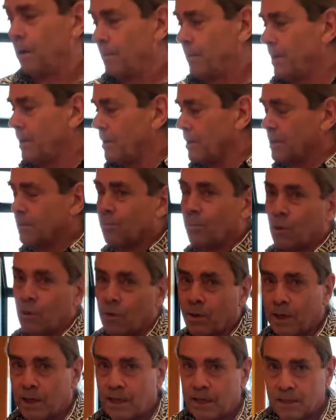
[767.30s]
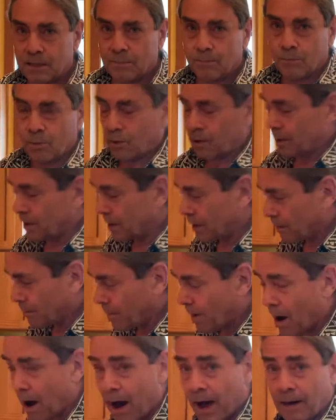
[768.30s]
bit of this Bolognese and put it in a
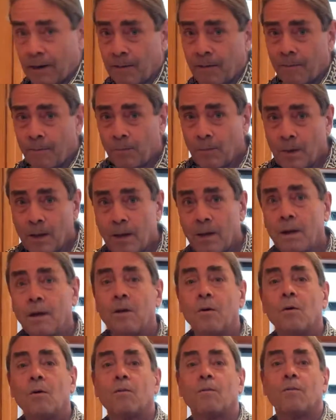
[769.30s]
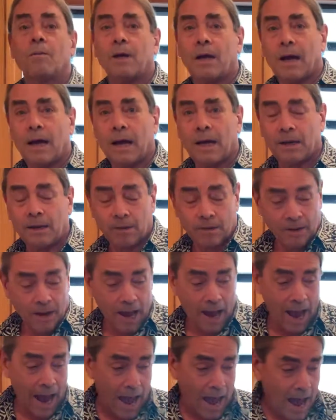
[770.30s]
pot and
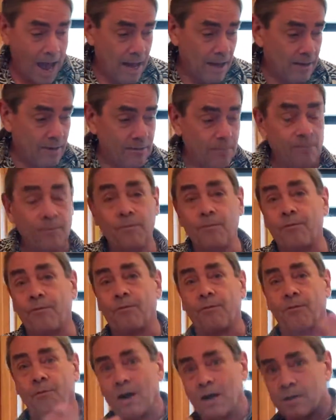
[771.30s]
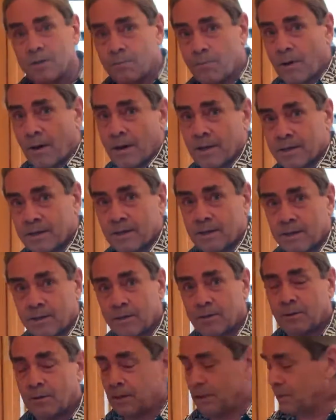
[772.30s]
add fresh pasta
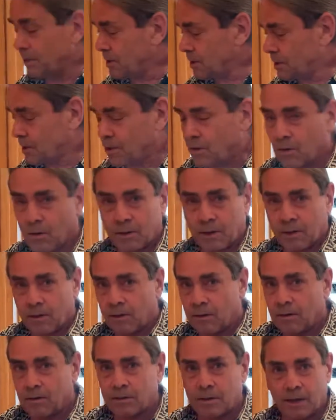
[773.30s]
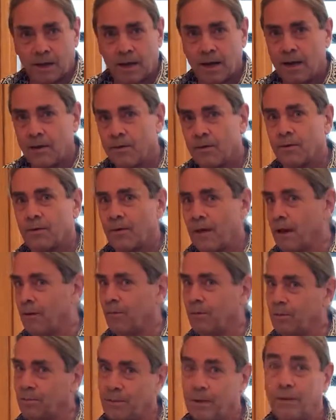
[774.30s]
to it and just cook it all together. That
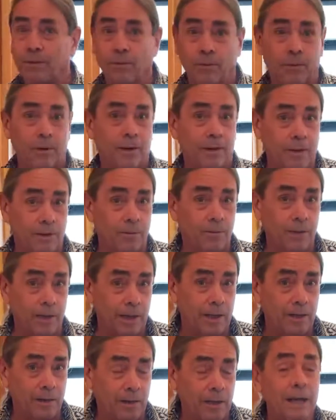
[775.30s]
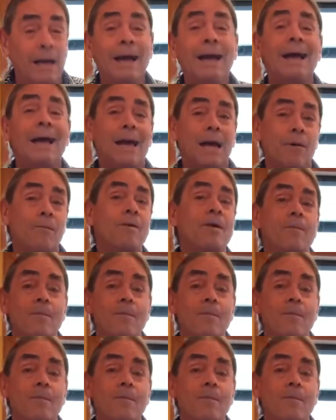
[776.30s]
would be really, really good. And we